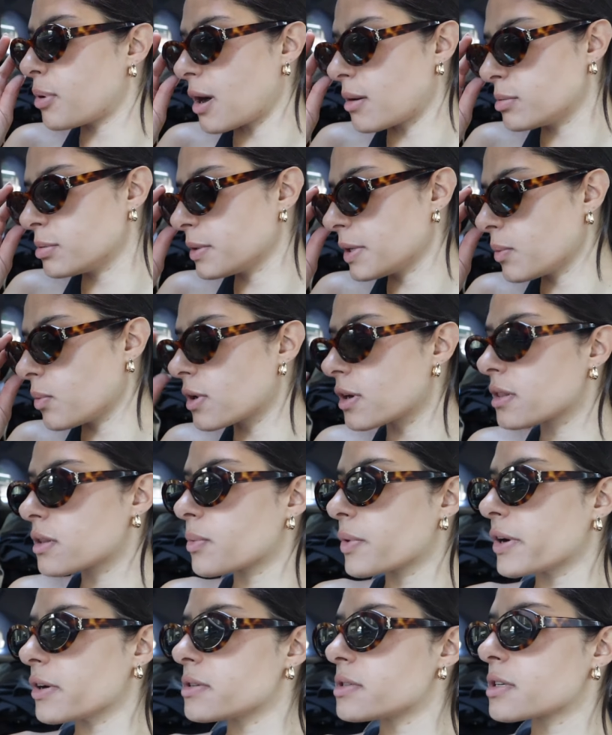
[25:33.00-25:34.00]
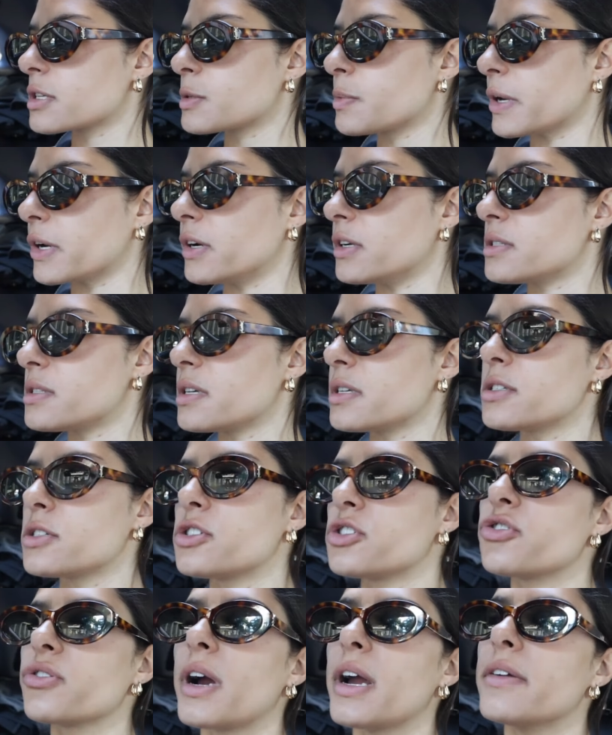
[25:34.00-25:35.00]
Probably one of the weirdest experiences
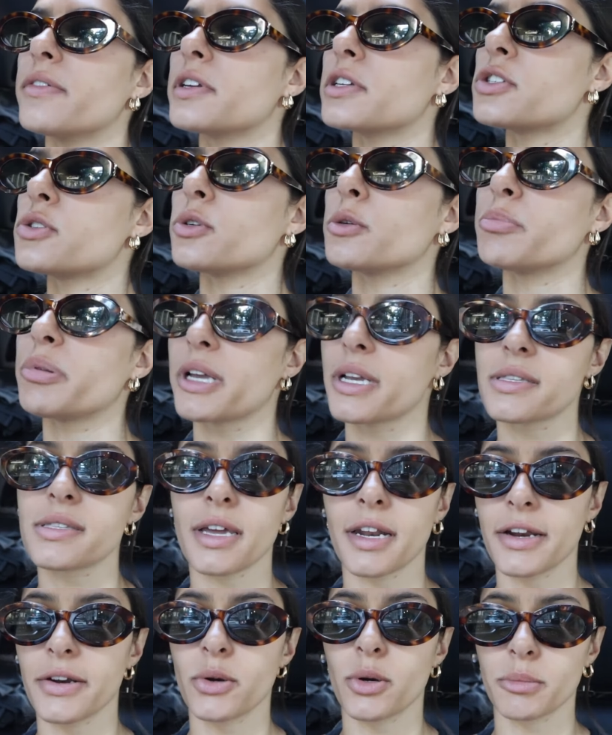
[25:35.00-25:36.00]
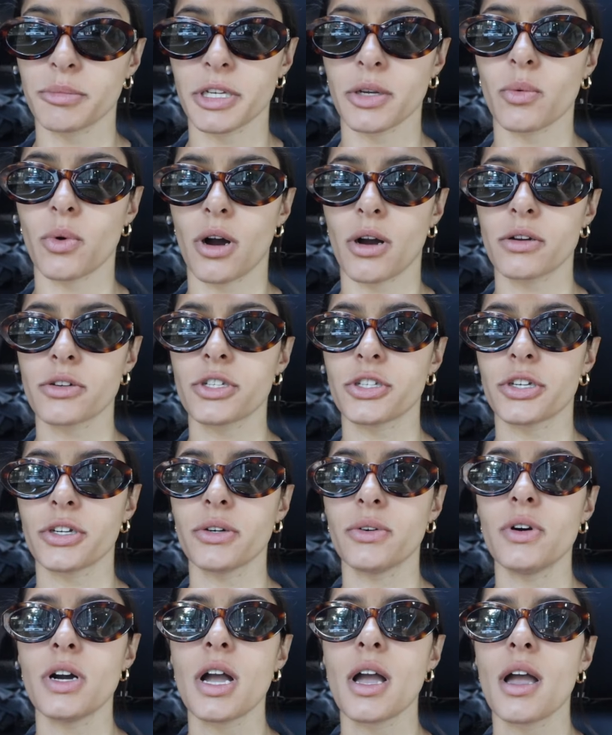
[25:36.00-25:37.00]
driving to a place that I normally walk
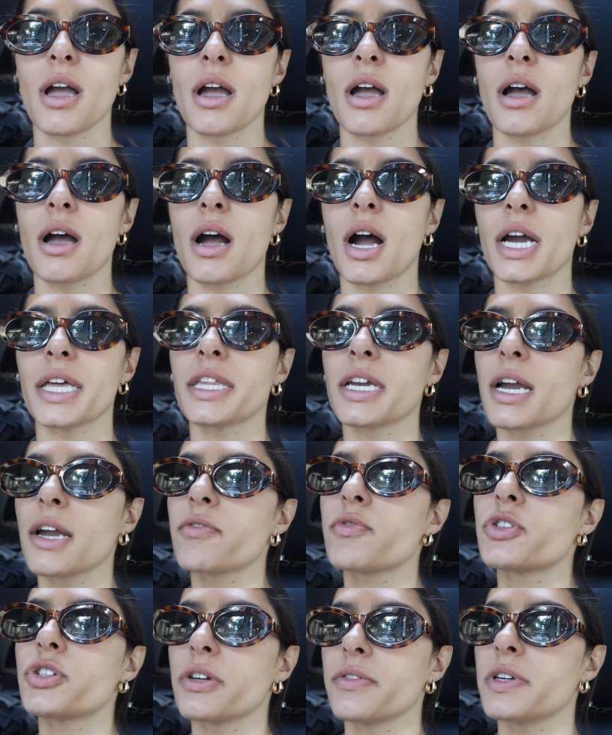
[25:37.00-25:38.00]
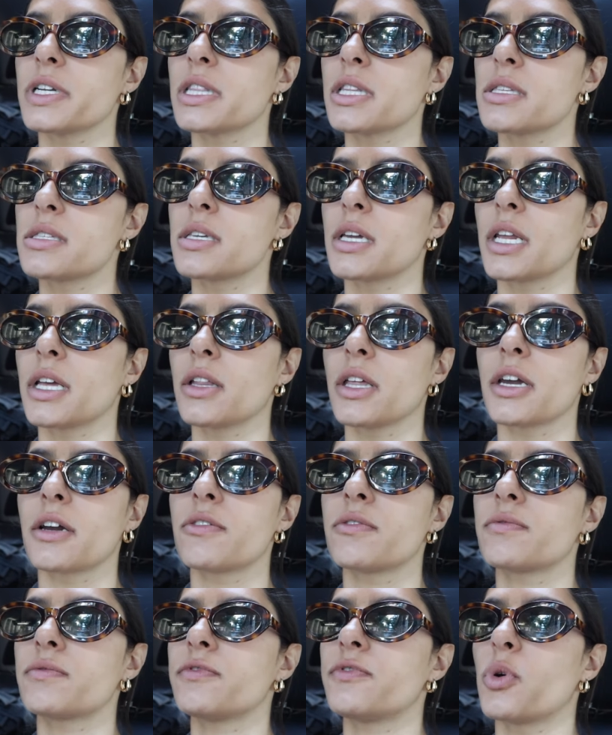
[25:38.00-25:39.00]
to. I think I've driven in the city like
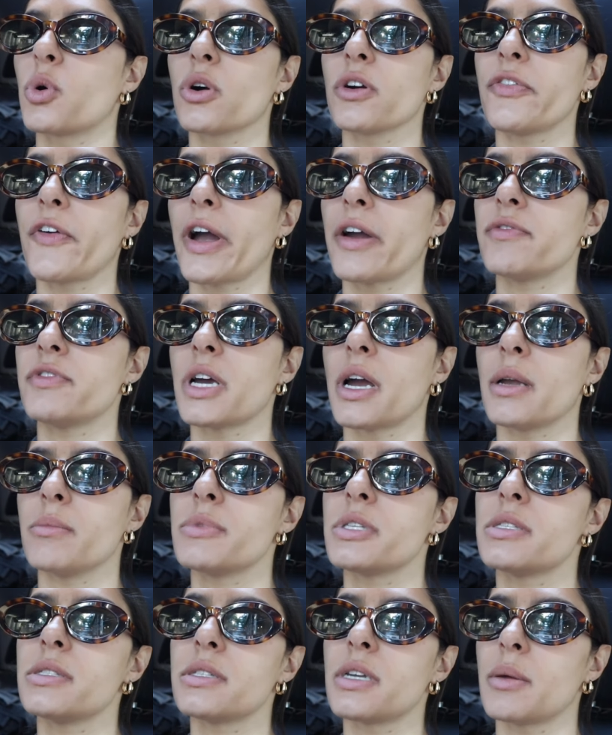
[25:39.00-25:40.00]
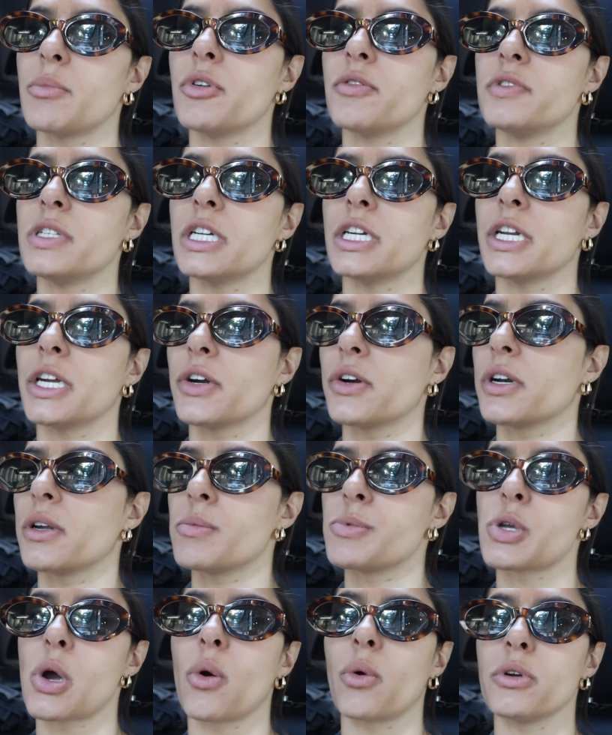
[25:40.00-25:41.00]
4 or 5 times since I moved in here, and it
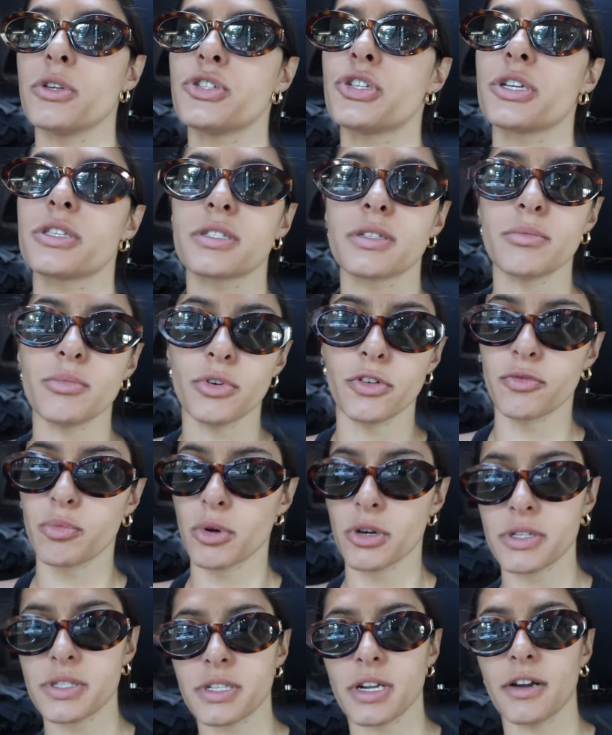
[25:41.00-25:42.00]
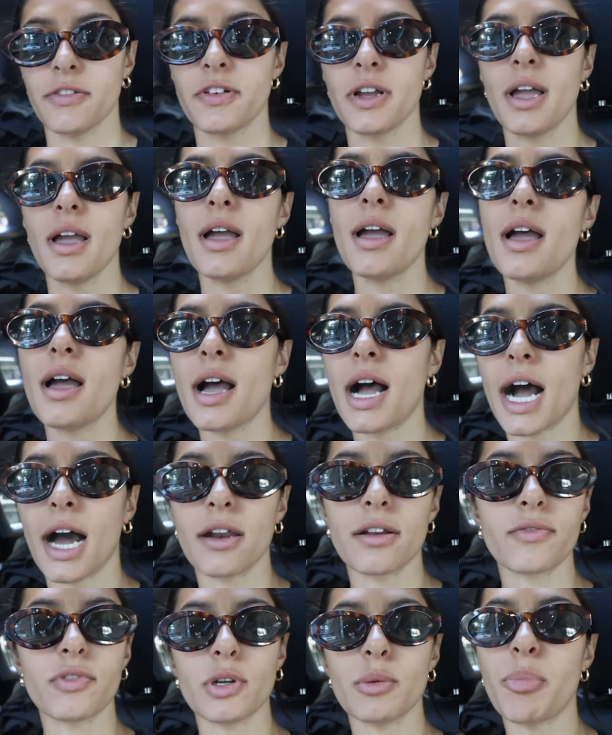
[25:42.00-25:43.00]
was always just to move more stuff
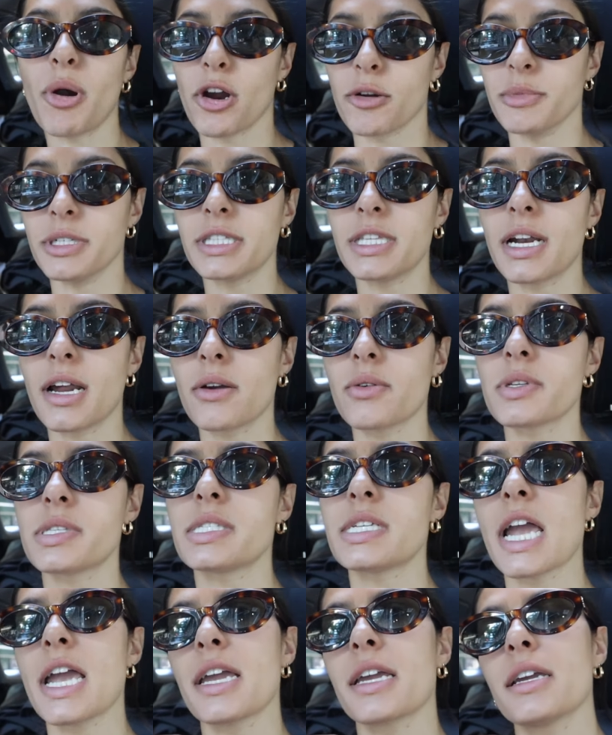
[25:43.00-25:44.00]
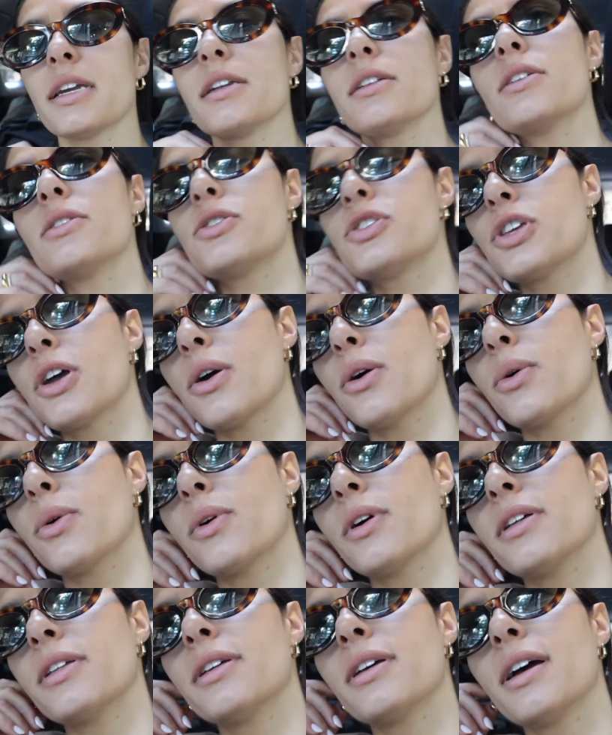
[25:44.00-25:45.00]
out of an apartment that I was staying in,
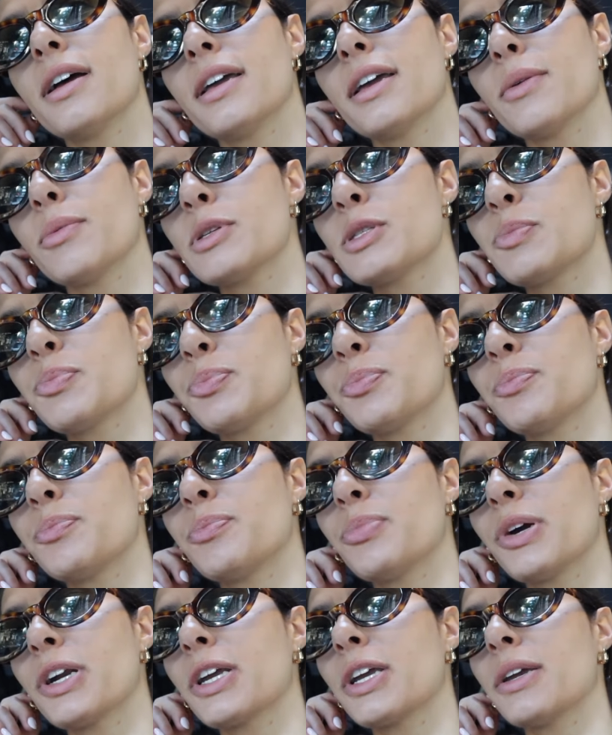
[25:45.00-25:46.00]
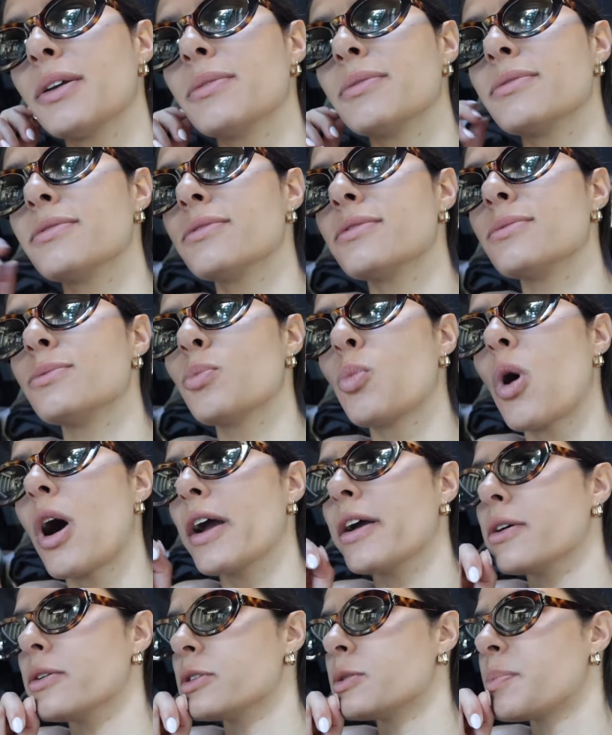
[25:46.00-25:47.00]
so it was pretty
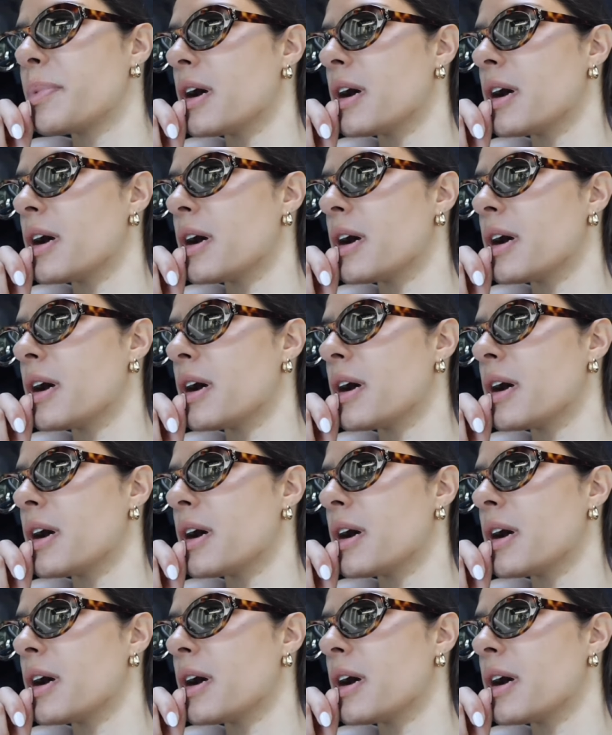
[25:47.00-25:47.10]
wild.